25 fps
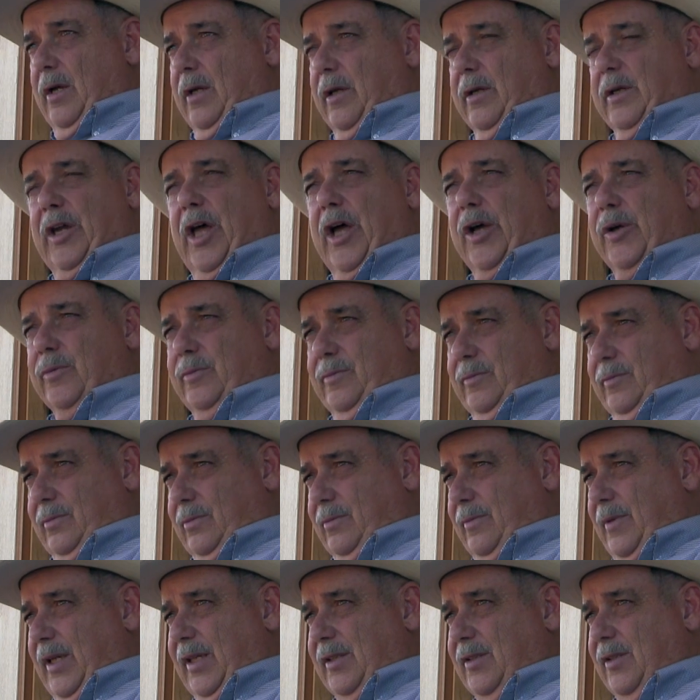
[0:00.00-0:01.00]
No.
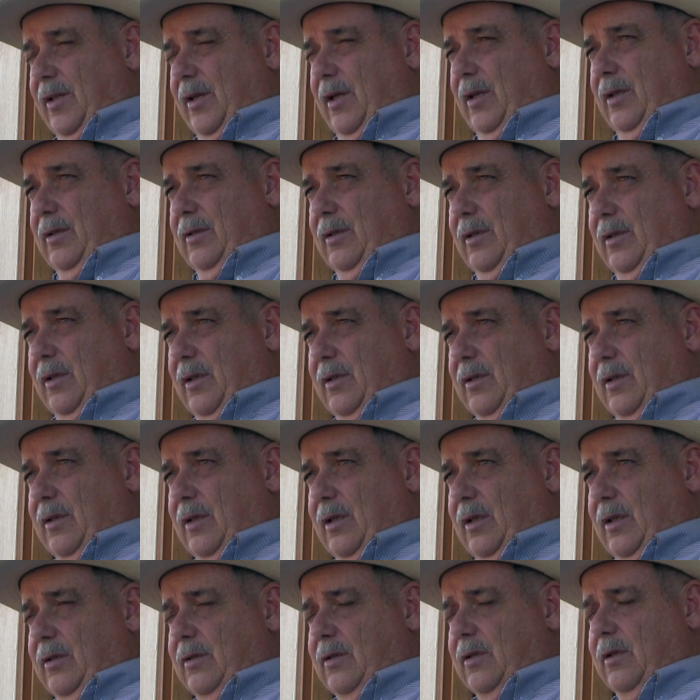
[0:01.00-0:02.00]
That's a
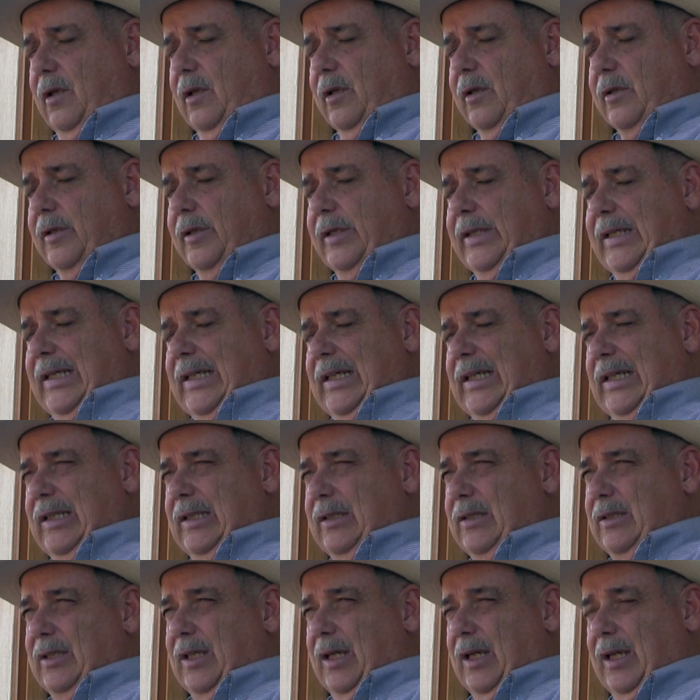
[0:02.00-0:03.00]
learning
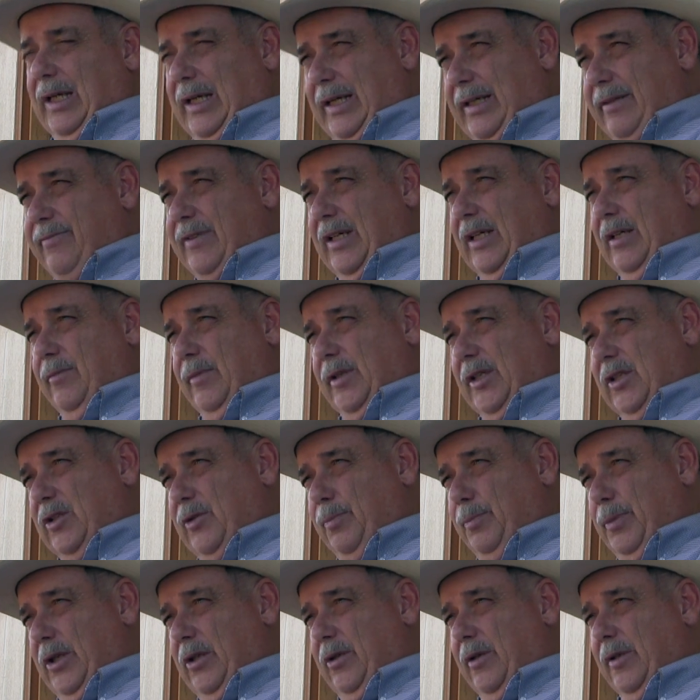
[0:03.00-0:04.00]
is a lifetime
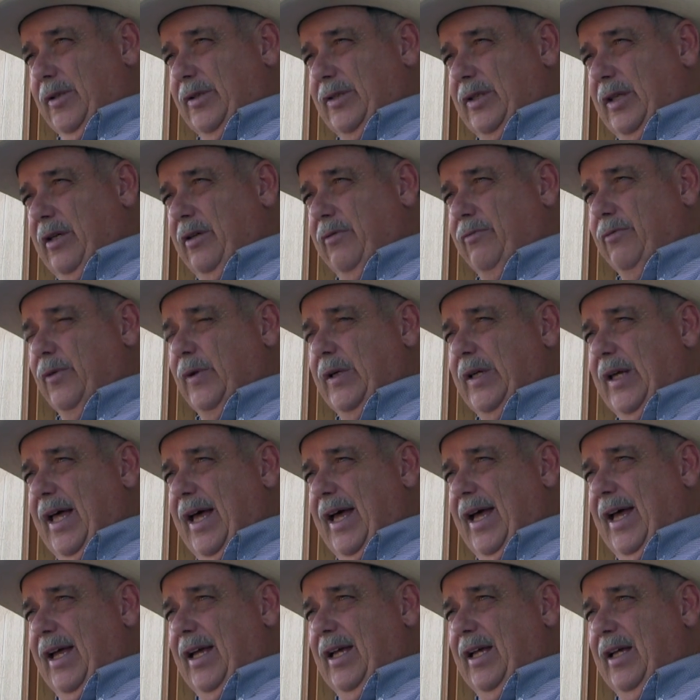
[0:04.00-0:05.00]
experience. Every
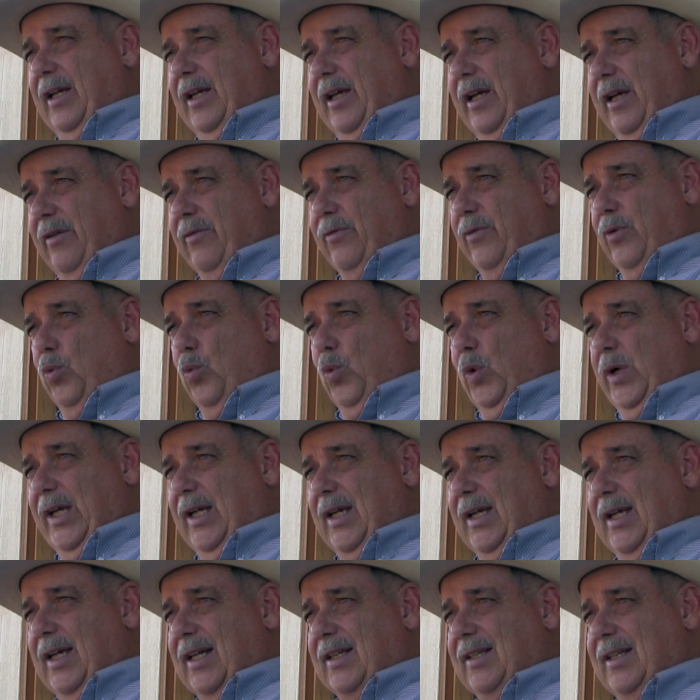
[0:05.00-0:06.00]
day, every
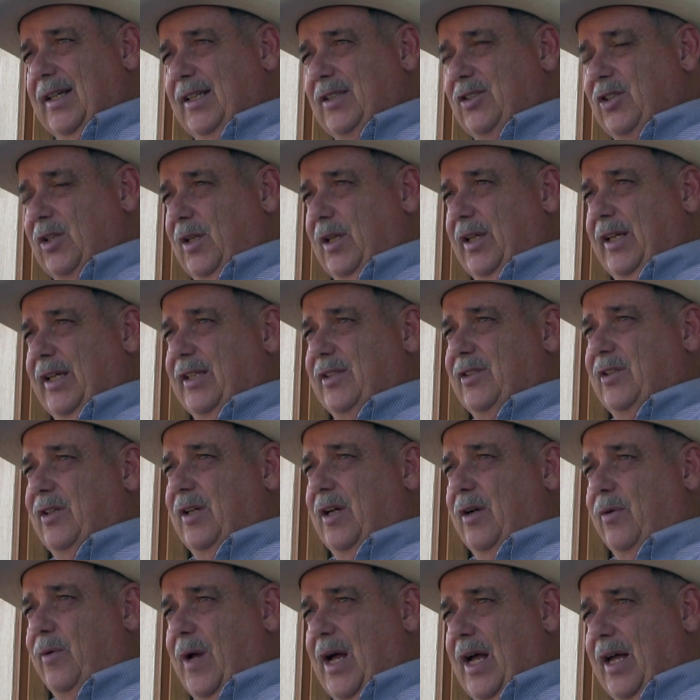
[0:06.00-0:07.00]
week, I teach a lesson,
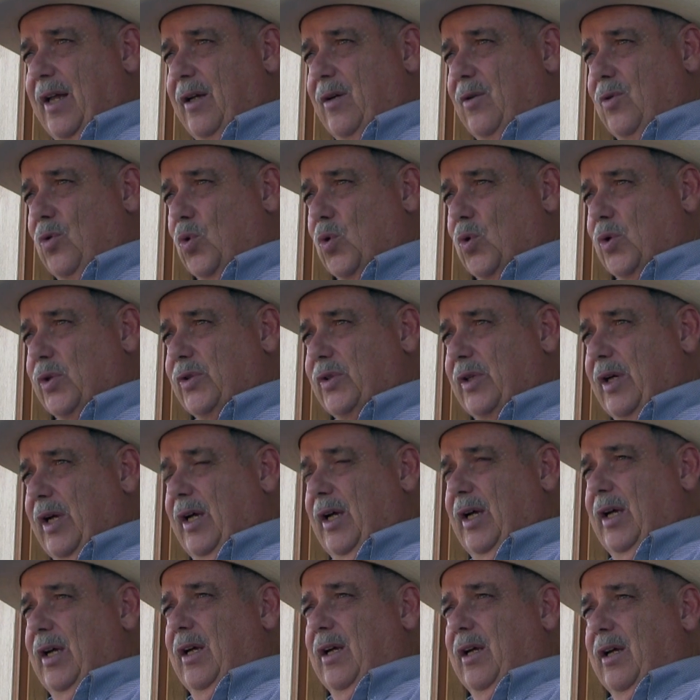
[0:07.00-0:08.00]
I ride a horse,
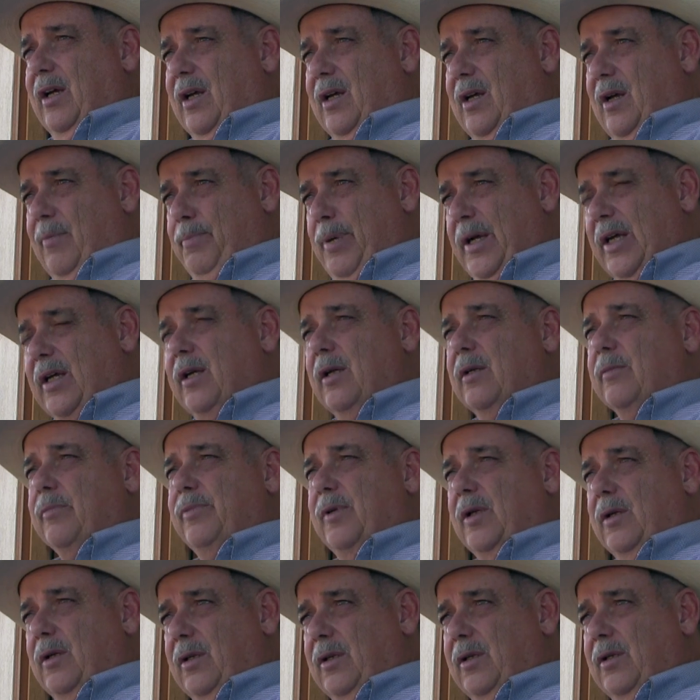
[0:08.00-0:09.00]
I pick
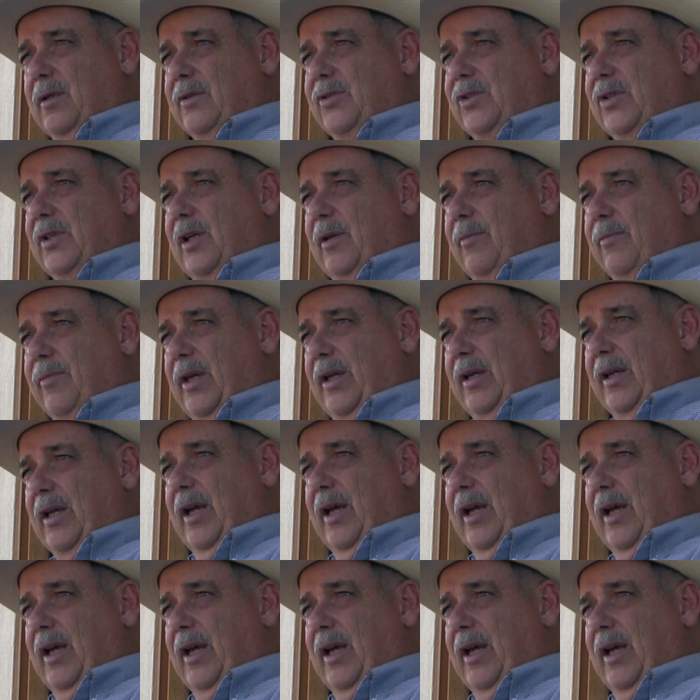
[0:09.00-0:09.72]
up a little something.